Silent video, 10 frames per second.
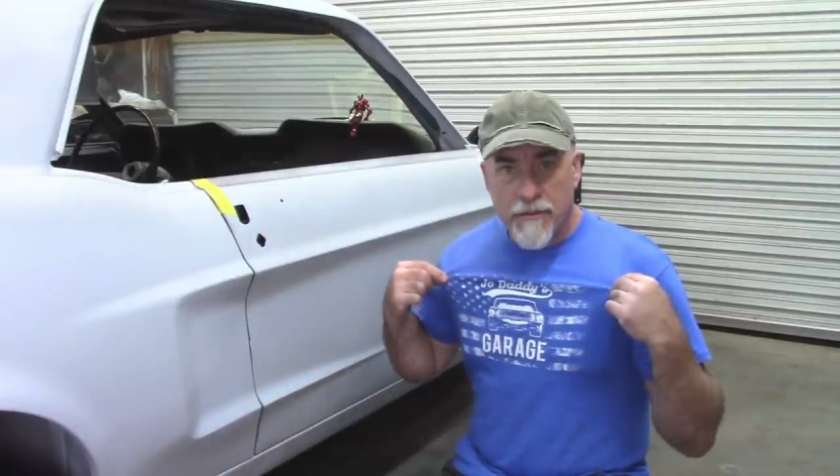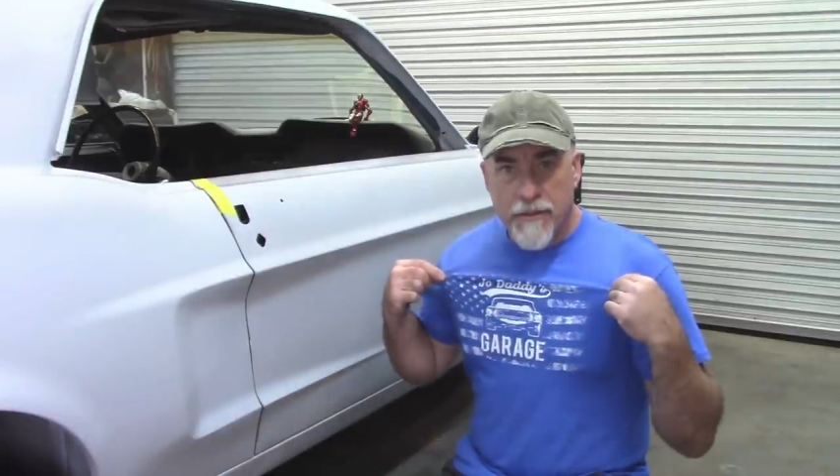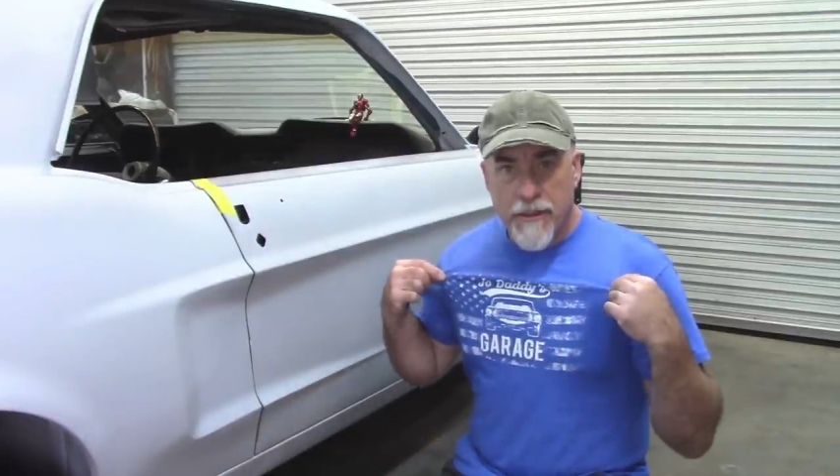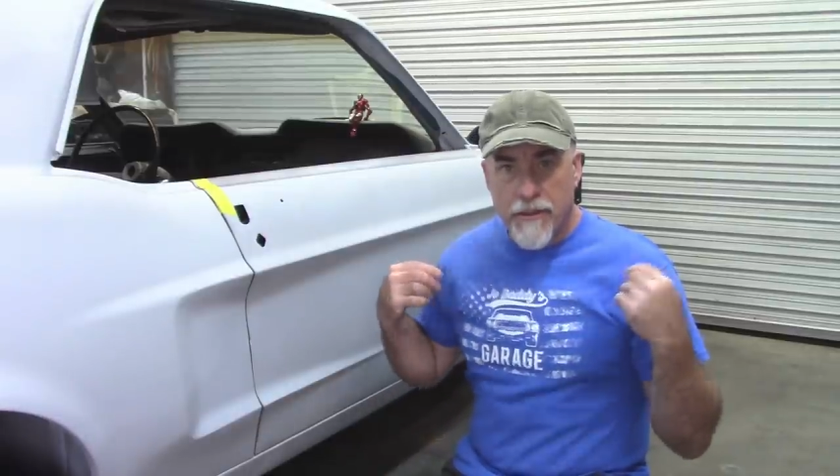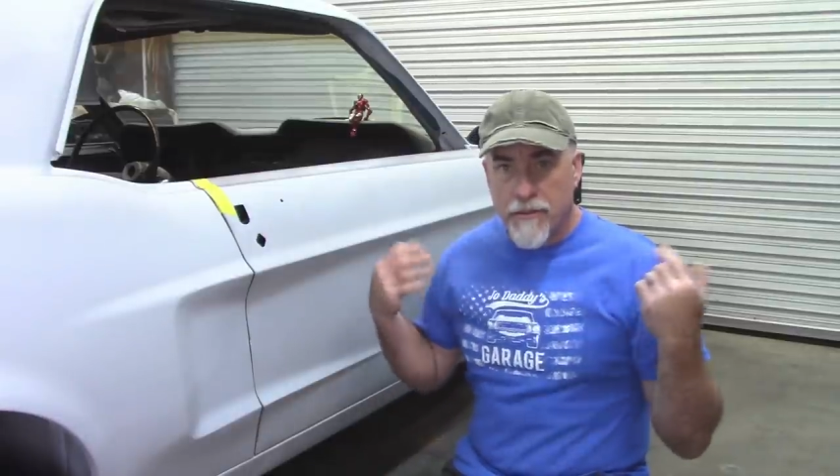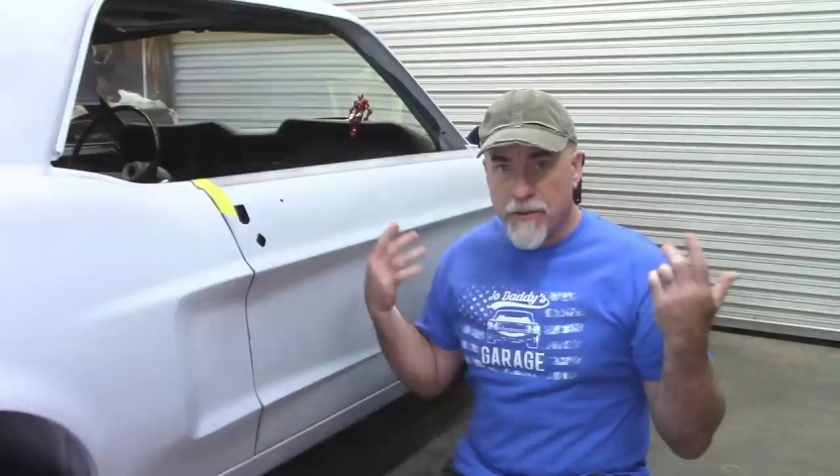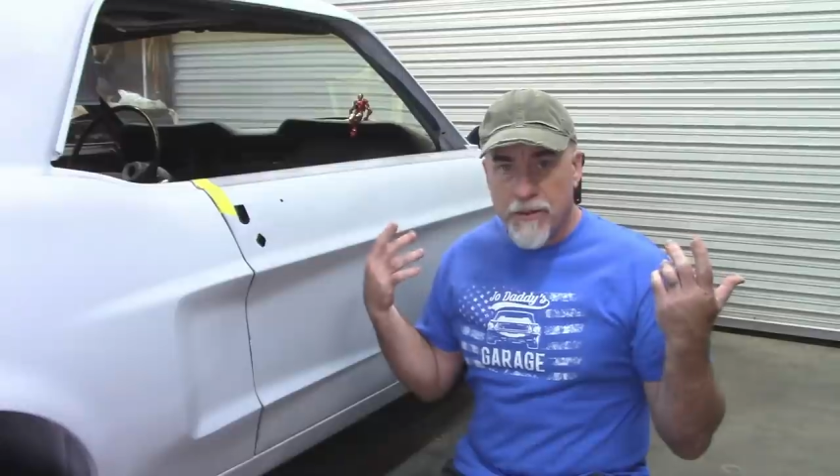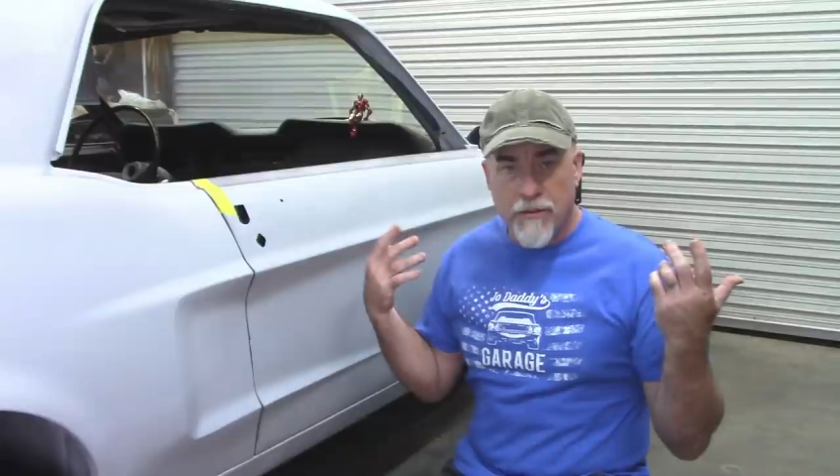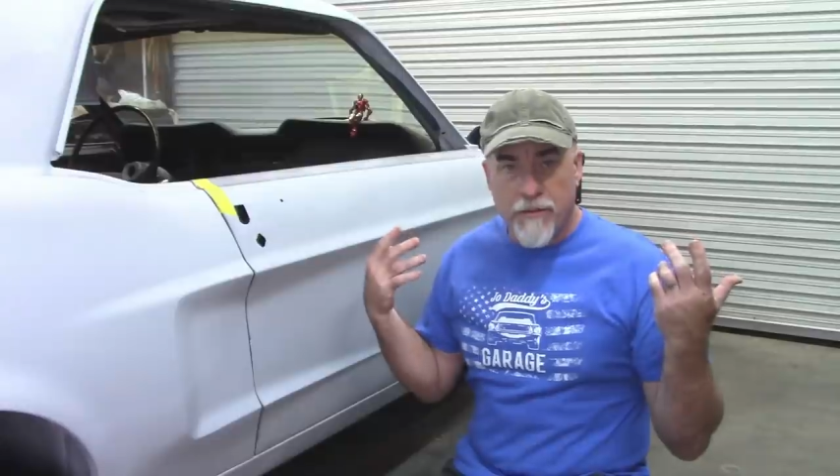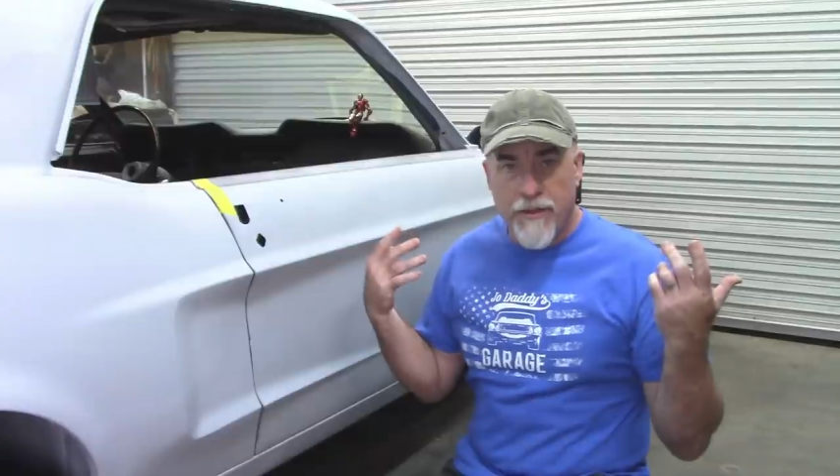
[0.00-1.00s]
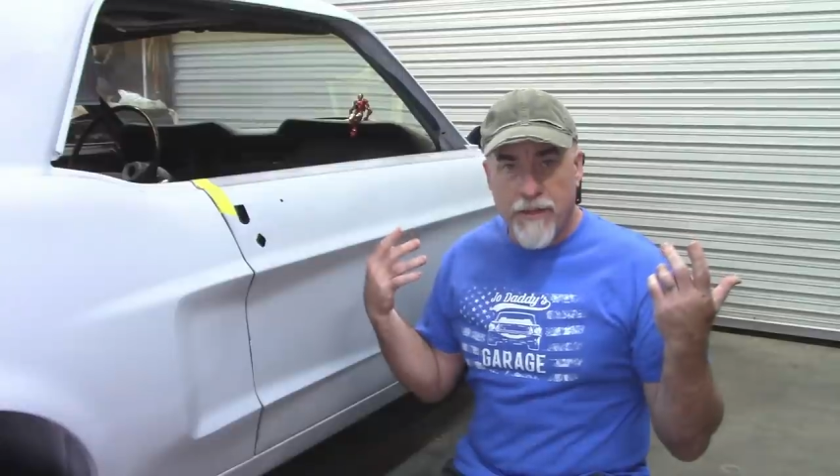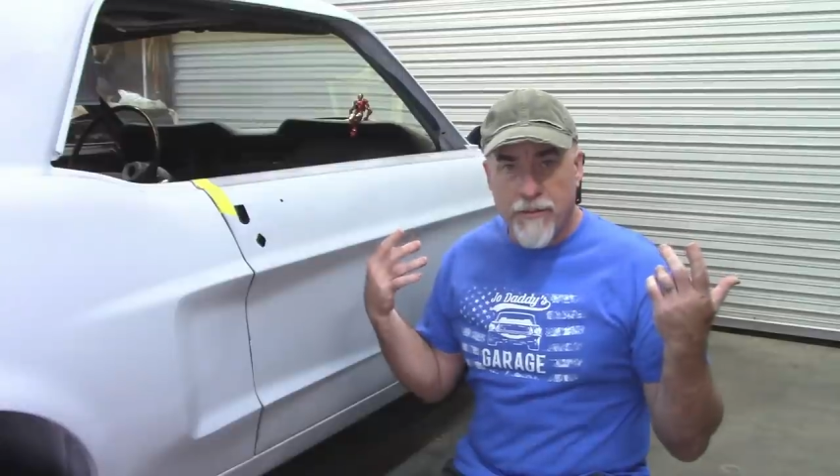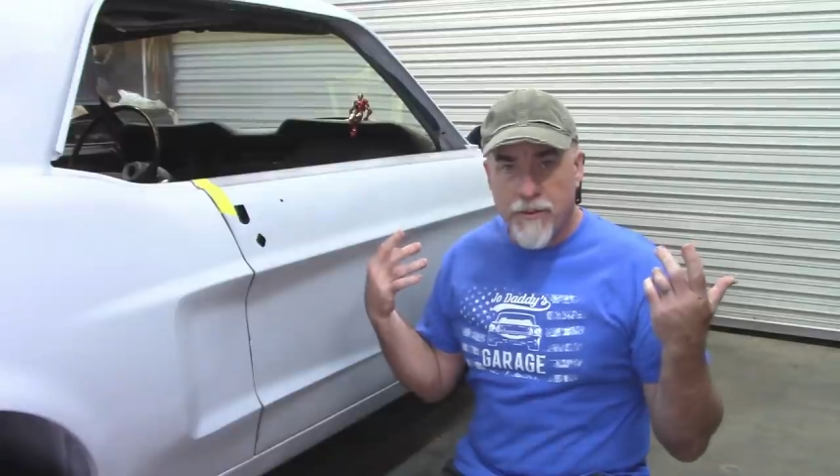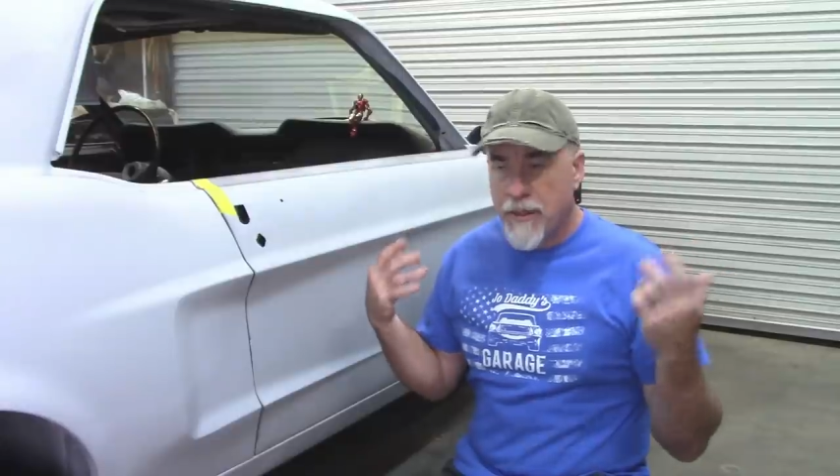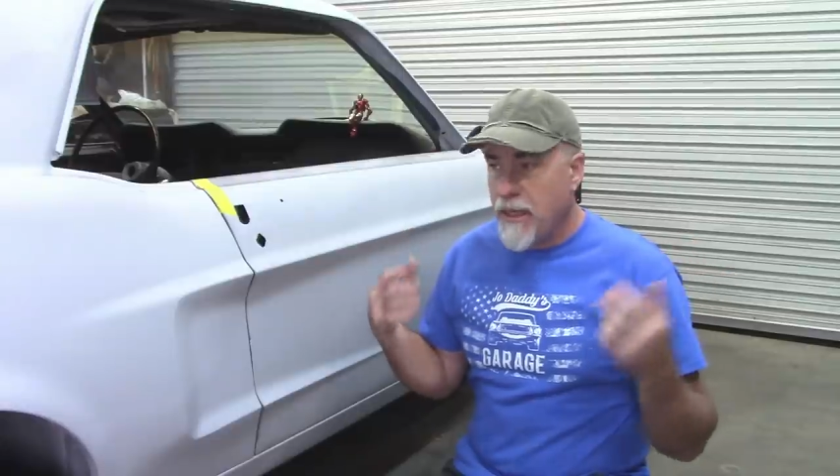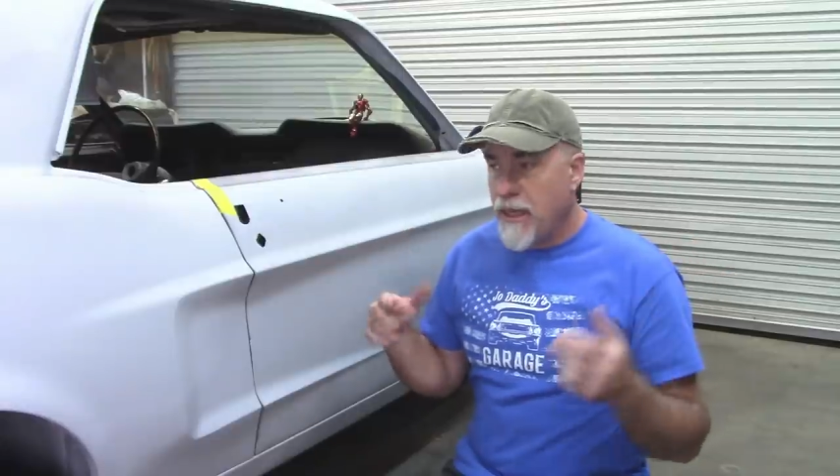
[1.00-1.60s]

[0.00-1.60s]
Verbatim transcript: You know, they're still available.